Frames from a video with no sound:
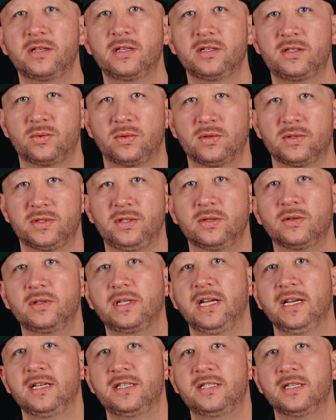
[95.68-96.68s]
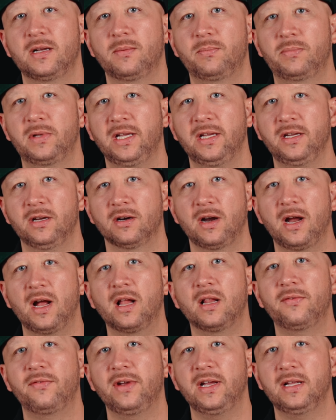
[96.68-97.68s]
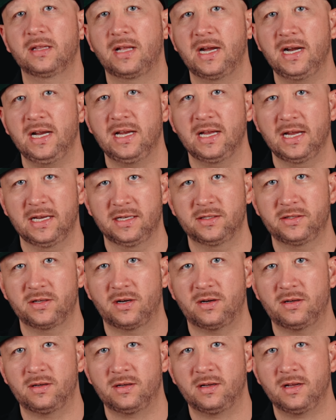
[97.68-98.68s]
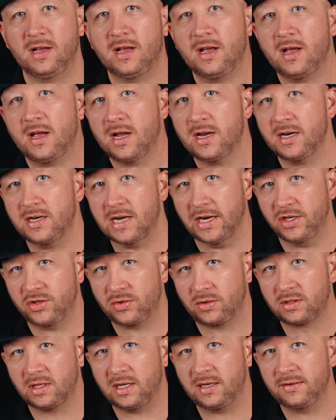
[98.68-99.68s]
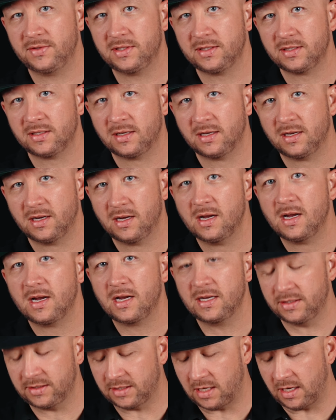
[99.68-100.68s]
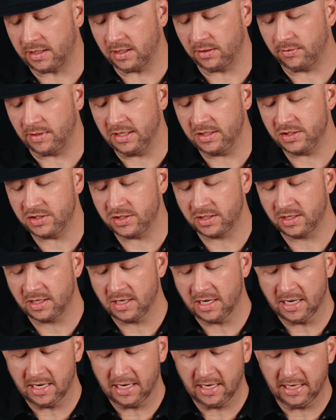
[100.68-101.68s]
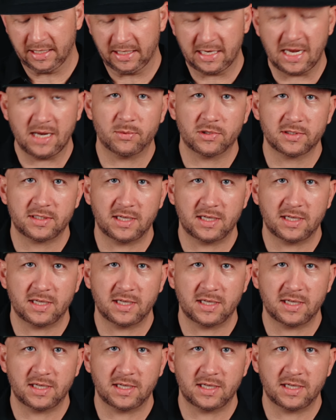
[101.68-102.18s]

are the tools you'll need to complete your Elevate lighting install: nitrile gloves, socket wrench, cable